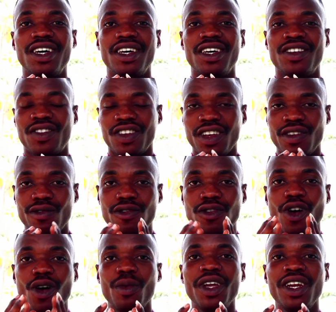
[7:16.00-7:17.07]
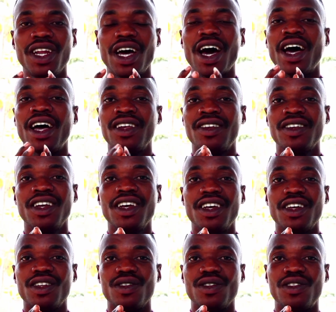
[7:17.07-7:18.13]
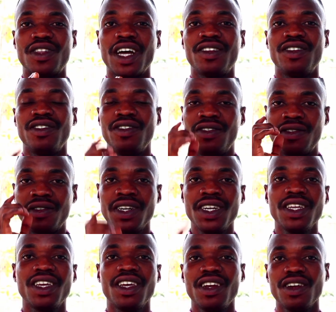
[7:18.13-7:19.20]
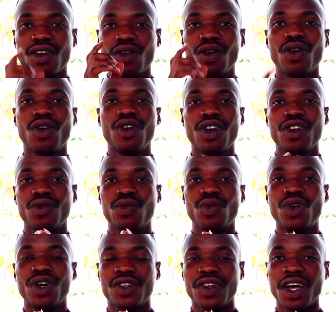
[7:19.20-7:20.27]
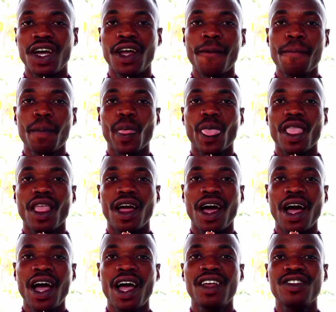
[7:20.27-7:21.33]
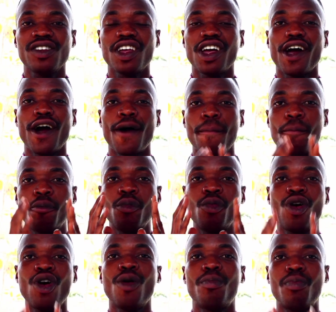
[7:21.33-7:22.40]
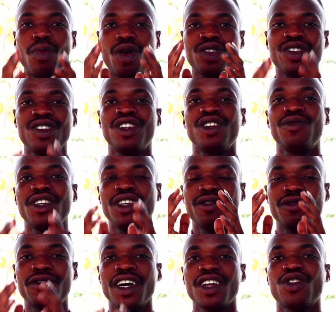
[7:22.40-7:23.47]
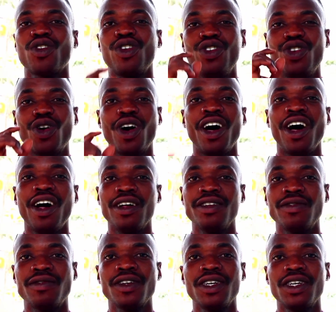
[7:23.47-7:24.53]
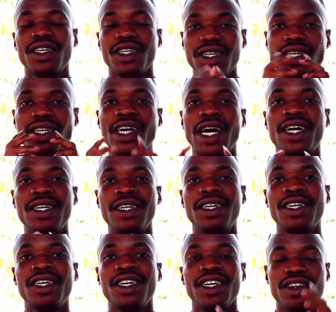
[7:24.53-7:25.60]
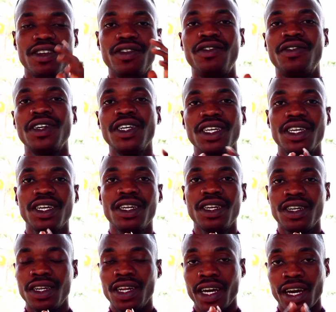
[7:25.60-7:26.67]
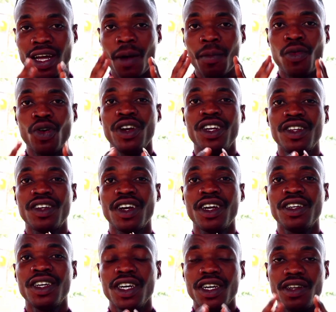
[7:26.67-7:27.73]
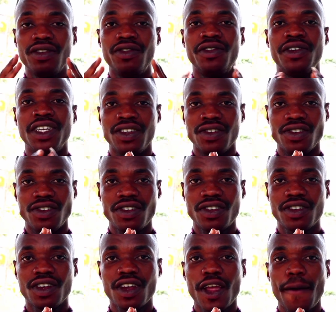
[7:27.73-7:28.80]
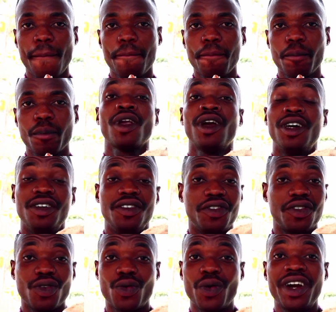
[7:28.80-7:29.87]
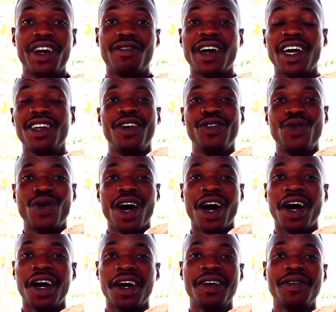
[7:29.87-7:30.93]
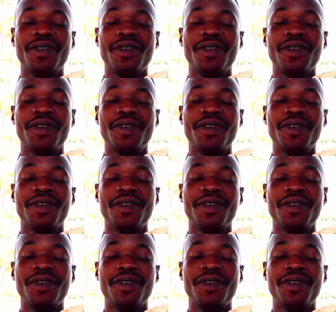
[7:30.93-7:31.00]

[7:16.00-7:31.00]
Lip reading: is informing us that drinking coconut water has a more positive effect on your health than drinking the carbonated drinks. So wherever you are,